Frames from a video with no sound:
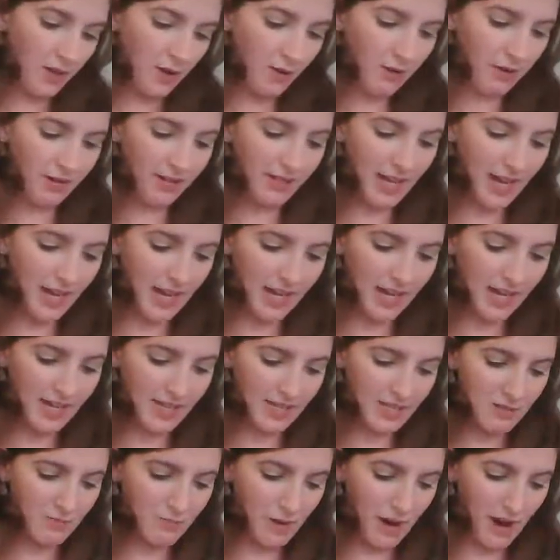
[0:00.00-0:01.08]
organic
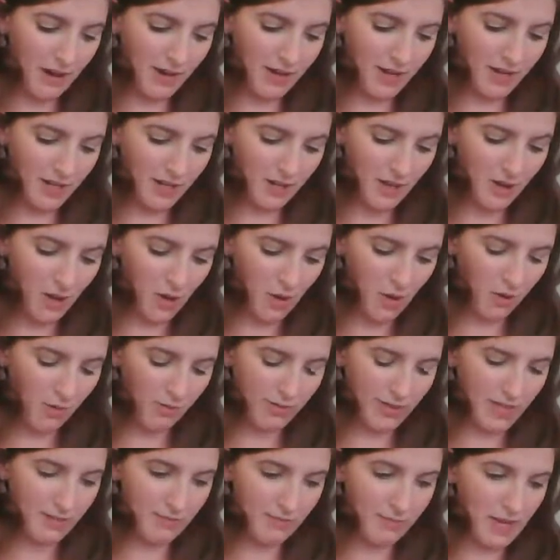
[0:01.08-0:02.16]
sprouted whole
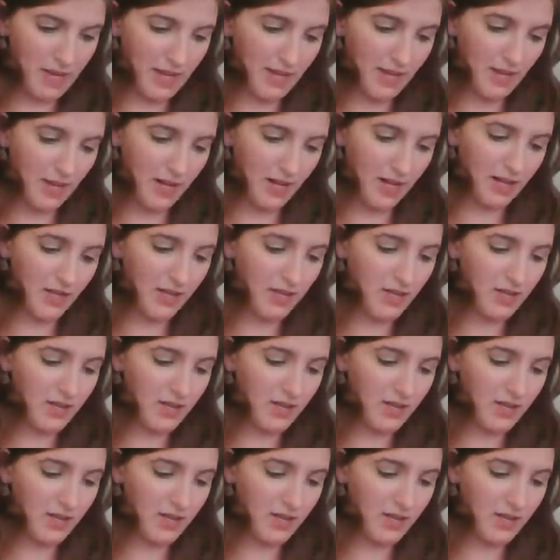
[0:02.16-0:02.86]
wheat pita.